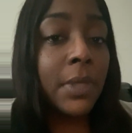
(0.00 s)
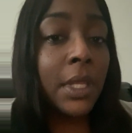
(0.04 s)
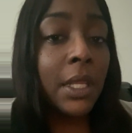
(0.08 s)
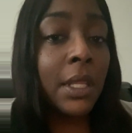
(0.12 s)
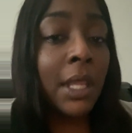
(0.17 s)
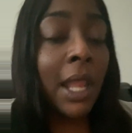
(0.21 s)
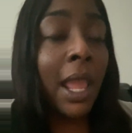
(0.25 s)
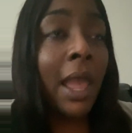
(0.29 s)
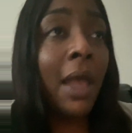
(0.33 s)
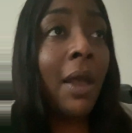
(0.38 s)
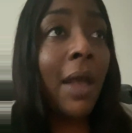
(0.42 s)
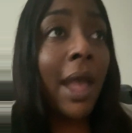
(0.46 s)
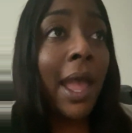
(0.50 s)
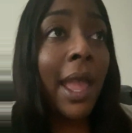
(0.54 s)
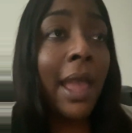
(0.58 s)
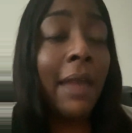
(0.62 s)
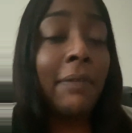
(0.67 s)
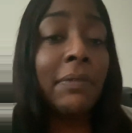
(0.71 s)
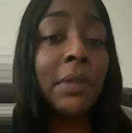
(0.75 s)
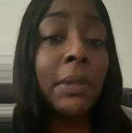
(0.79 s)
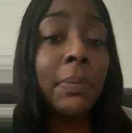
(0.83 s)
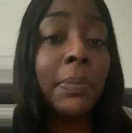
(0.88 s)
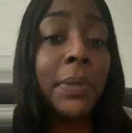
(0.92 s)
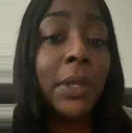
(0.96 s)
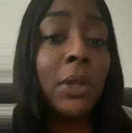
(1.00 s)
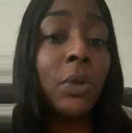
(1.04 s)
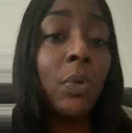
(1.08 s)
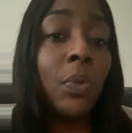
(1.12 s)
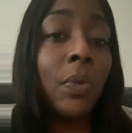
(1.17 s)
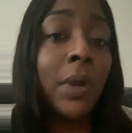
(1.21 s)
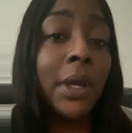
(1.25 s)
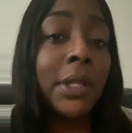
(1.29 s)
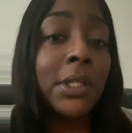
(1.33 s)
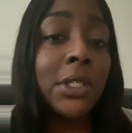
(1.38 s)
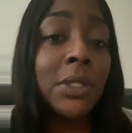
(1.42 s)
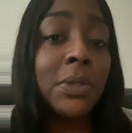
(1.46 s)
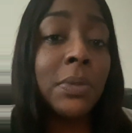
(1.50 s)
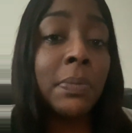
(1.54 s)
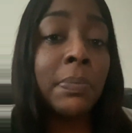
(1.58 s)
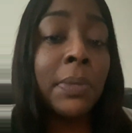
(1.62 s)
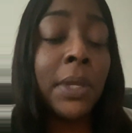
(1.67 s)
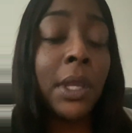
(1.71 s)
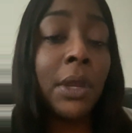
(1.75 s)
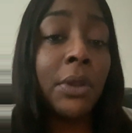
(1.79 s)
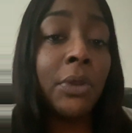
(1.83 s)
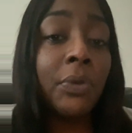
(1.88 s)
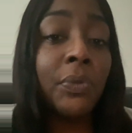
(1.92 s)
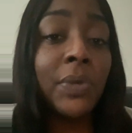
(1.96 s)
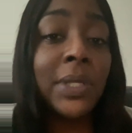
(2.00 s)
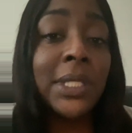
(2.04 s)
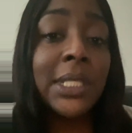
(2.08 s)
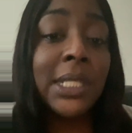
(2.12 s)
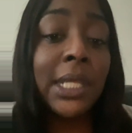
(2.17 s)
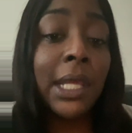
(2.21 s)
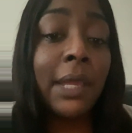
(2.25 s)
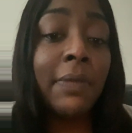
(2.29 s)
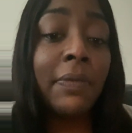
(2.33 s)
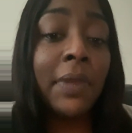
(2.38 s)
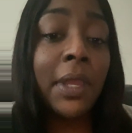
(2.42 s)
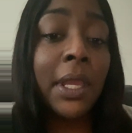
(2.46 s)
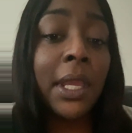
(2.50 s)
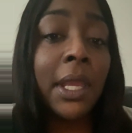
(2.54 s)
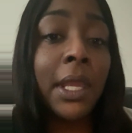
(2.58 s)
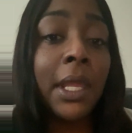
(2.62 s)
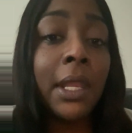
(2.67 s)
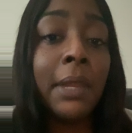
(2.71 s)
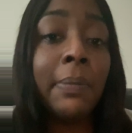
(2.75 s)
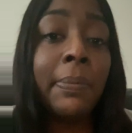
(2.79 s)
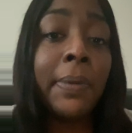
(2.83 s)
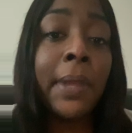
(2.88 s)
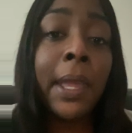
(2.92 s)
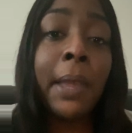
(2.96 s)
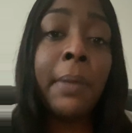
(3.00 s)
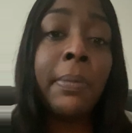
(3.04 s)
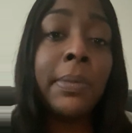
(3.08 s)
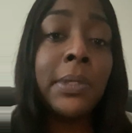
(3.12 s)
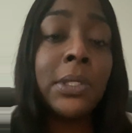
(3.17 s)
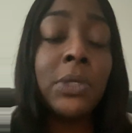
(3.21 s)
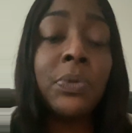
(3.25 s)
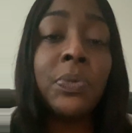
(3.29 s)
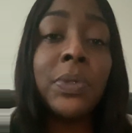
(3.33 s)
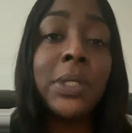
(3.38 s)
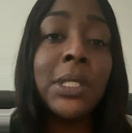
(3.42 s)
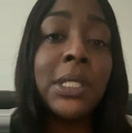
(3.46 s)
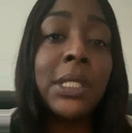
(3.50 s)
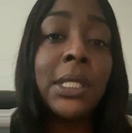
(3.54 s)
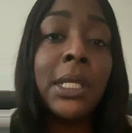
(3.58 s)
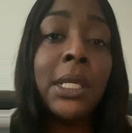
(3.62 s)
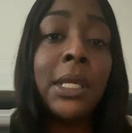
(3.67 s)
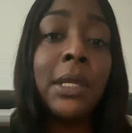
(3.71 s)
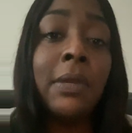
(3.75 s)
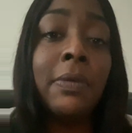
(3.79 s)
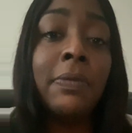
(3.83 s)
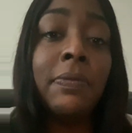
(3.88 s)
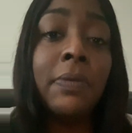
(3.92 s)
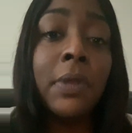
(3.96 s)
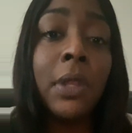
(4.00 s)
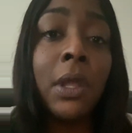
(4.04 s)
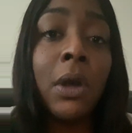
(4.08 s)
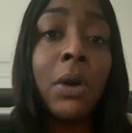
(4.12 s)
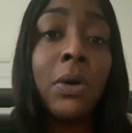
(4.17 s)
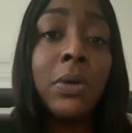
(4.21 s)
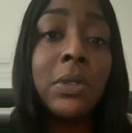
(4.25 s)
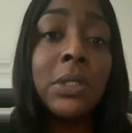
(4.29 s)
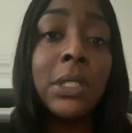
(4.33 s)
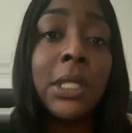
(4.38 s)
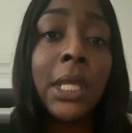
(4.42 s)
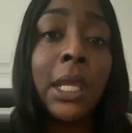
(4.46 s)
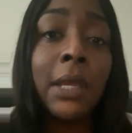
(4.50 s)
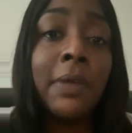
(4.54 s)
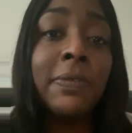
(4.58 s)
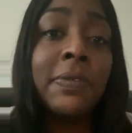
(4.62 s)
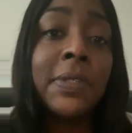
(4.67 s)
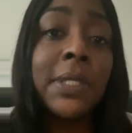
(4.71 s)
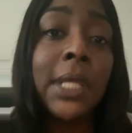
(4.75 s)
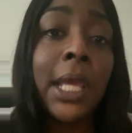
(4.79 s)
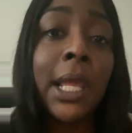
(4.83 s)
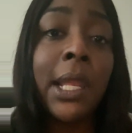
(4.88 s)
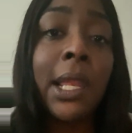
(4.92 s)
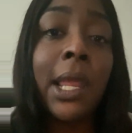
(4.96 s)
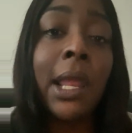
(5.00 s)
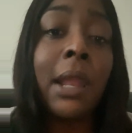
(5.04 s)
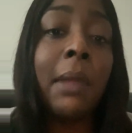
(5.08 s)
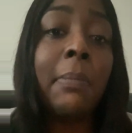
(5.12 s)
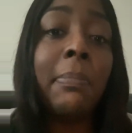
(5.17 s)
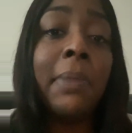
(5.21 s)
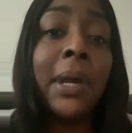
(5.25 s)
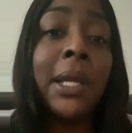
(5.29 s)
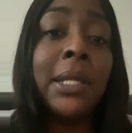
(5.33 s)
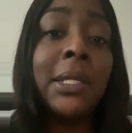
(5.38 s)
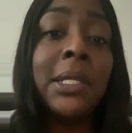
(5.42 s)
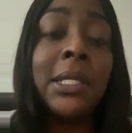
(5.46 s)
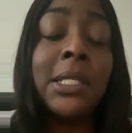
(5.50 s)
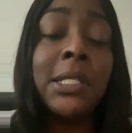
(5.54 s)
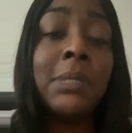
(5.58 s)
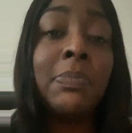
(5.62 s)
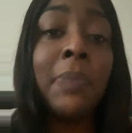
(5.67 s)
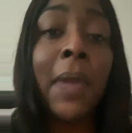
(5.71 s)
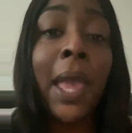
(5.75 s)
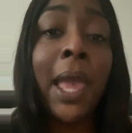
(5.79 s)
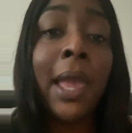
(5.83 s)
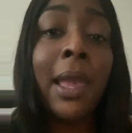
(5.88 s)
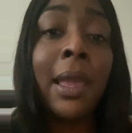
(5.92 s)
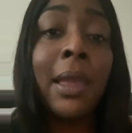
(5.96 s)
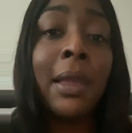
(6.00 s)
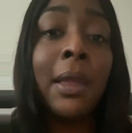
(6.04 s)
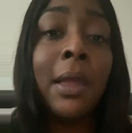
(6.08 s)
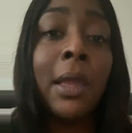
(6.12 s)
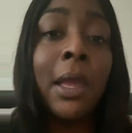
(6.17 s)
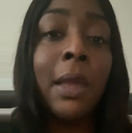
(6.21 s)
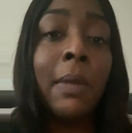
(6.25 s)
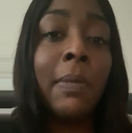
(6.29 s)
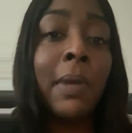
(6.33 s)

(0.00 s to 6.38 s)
now I have to be the one to be on the receiving end and be able to receive those gifts and that abundance back,